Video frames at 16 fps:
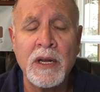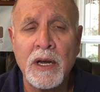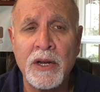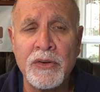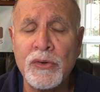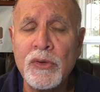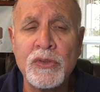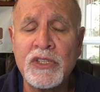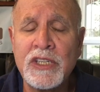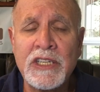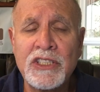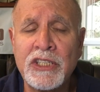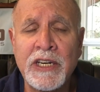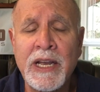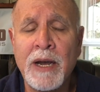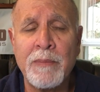A new
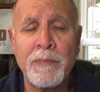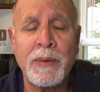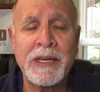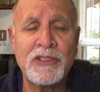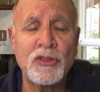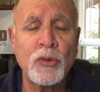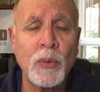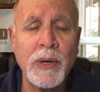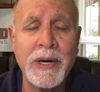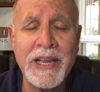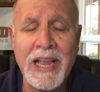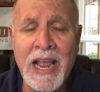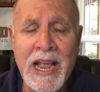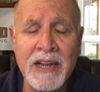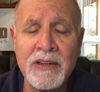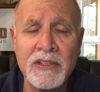teaching out by
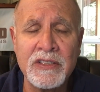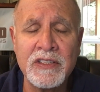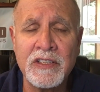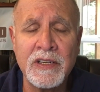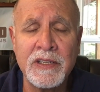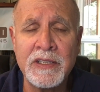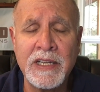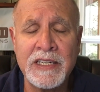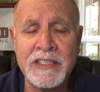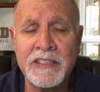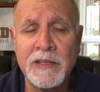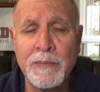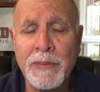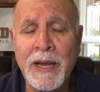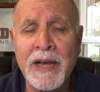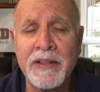Troy Anderson
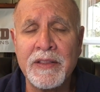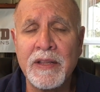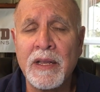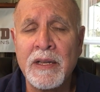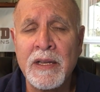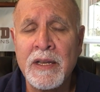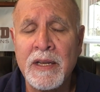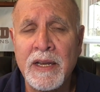that's about